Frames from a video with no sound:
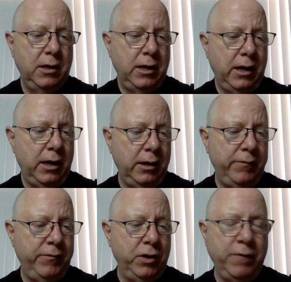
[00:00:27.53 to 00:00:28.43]

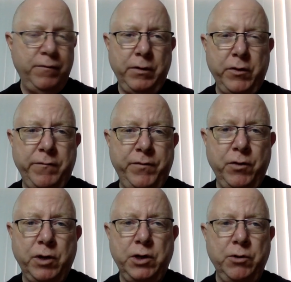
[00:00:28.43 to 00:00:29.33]
If you
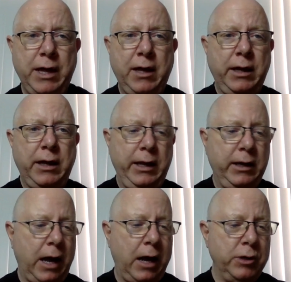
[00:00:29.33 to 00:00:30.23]
can do that, and
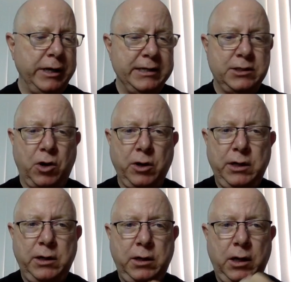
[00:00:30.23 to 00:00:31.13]
I will get
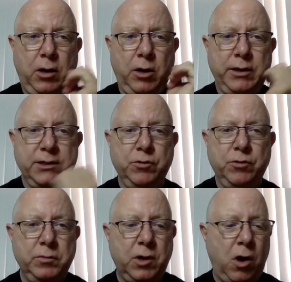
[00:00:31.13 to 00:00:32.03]
started on the
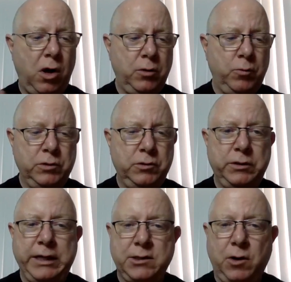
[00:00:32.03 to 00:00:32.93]
Zoom call, and we'll
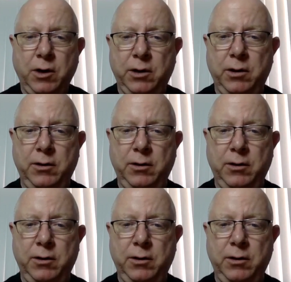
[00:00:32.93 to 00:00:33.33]
get started.